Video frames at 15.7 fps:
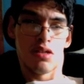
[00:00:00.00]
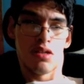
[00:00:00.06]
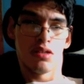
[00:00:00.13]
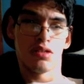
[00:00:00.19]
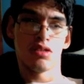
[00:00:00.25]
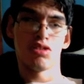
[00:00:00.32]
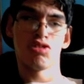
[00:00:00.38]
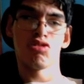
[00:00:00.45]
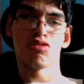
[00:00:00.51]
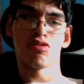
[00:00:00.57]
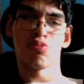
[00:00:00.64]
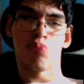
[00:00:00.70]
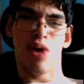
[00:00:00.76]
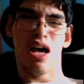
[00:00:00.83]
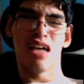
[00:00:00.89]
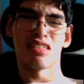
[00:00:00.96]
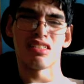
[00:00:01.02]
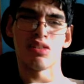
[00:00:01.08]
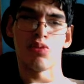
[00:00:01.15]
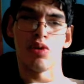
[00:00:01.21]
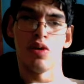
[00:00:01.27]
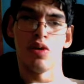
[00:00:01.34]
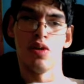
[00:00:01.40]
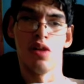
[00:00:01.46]
news
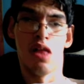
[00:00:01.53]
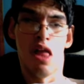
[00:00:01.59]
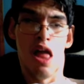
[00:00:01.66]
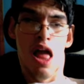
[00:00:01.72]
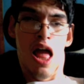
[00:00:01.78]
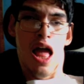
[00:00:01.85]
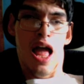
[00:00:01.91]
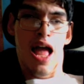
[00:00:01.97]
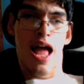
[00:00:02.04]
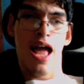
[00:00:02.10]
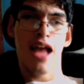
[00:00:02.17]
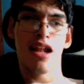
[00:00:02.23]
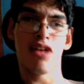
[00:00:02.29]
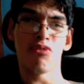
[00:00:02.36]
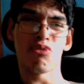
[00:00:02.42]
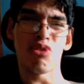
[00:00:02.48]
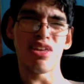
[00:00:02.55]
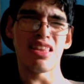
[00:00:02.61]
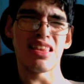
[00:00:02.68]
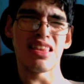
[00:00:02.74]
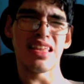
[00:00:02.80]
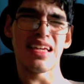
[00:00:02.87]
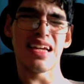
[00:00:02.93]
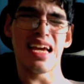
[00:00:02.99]
possible, and if we
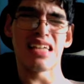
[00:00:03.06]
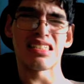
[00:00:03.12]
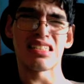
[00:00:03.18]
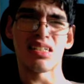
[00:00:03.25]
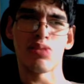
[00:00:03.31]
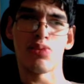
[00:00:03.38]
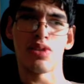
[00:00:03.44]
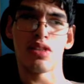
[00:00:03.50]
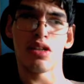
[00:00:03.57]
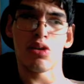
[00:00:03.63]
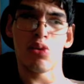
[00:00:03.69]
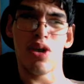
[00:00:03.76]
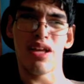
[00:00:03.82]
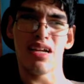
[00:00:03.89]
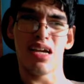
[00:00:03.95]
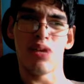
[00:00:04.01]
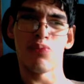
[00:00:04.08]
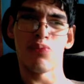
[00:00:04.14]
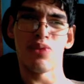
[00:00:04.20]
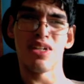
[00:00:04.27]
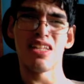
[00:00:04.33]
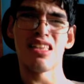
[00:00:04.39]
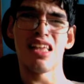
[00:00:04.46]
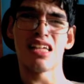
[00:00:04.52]
think SM is a great
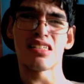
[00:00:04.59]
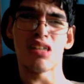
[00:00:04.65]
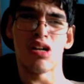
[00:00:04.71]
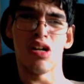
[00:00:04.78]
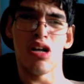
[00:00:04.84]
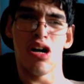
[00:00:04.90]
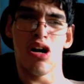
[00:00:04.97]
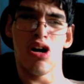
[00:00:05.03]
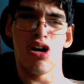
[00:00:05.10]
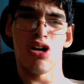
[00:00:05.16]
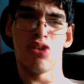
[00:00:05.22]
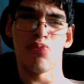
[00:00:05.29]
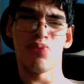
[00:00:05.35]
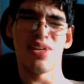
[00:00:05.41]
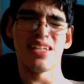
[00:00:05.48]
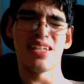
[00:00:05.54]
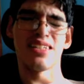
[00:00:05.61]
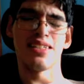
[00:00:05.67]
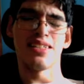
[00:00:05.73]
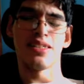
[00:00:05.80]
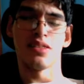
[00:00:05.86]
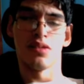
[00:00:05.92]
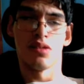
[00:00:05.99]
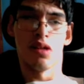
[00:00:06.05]
company, that's our, our
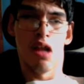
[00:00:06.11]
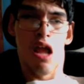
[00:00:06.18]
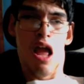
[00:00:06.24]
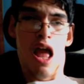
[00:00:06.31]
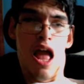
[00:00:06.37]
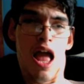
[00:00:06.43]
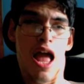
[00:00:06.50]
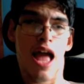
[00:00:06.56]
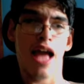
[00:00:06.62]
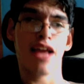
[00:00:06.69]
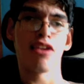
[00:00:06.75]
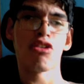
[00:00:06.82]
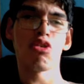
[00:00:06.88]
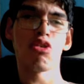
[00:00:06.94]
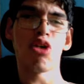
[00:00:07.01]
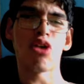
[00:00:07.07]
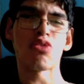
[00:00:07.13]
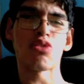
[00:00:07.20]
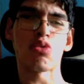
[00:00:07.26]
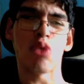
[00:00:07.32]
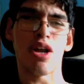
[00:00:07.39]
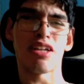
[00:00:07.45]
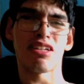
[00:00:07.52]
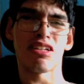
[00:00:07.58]
opinion. And you have the
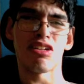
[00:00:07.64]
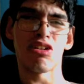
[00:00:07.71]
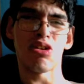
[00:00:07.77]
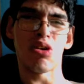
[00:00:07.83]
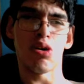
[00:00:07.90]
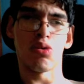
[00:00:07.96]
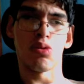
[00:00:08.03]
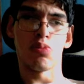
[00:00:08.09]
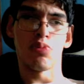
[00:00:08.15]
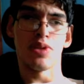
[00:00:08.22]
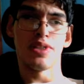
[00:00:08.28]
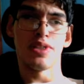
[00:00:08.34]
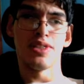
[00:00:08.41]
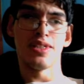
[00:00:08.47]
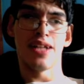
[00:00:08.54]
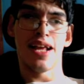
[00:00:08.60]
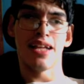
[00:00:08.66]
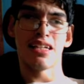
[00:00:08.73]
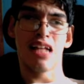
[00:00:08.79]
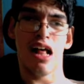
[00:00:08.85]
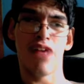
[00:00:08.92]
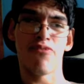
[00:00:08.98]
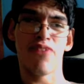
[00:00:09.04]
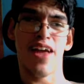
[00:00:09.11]
right to your own opinion,
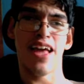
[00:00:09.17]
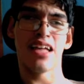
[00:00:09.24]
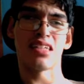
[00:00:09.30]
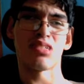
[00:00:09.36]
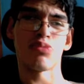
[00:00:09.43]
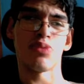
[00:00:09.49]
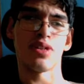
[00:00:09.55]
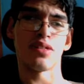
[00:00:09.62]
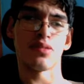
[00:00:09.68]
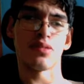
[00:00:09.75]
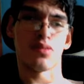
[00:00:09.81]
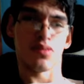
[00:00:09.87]
anti fans, but